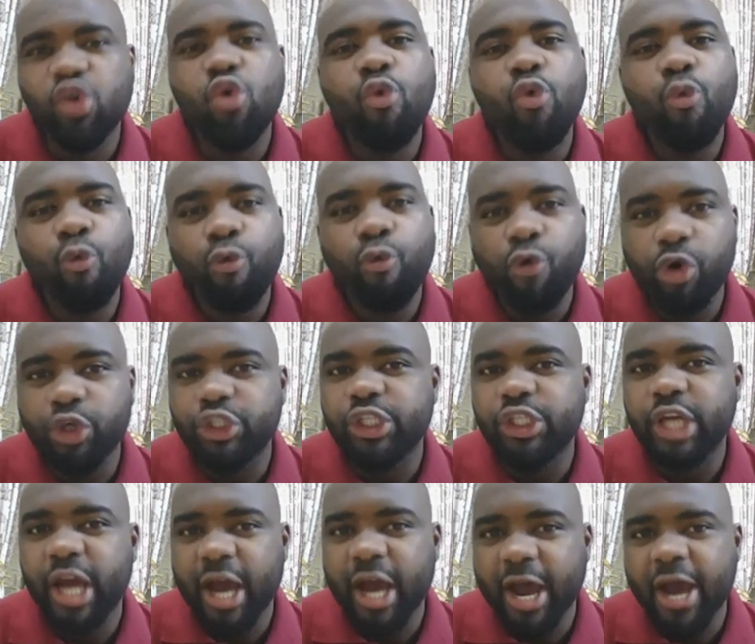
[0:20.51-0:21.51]
What
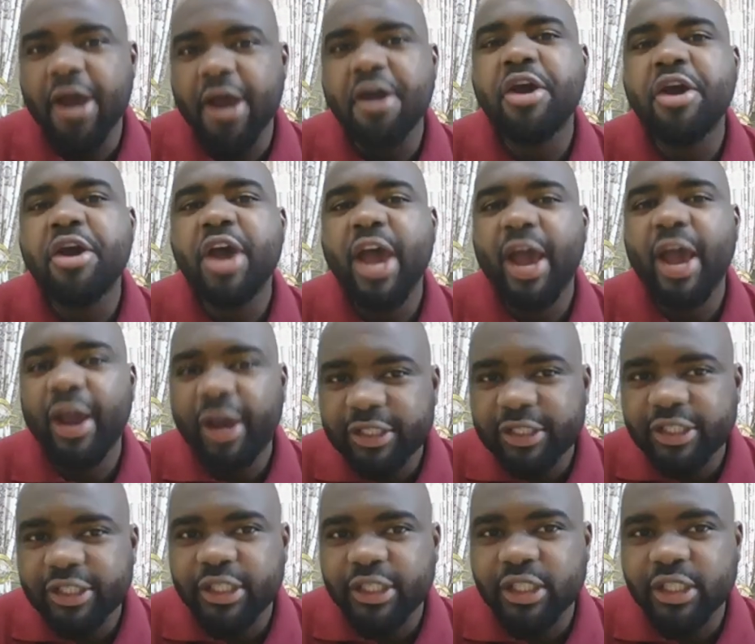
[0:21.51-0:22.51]
are
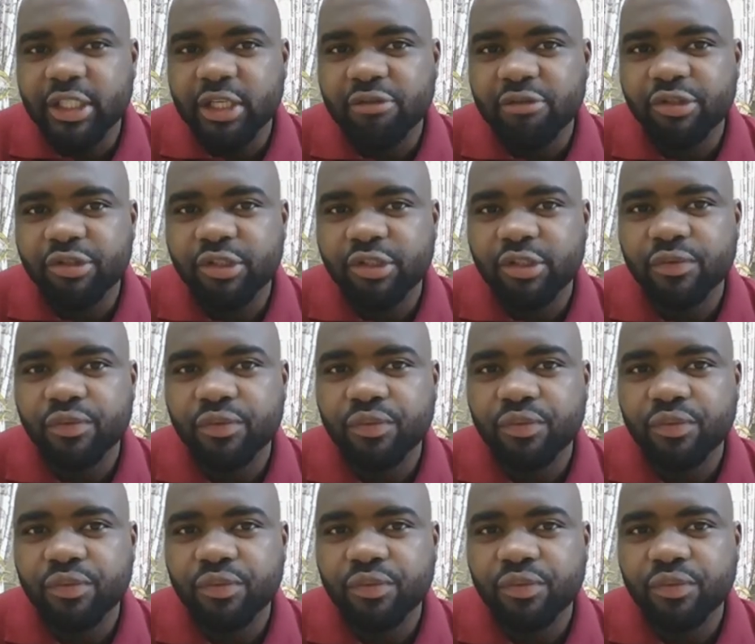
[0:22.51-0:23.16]
adjectives?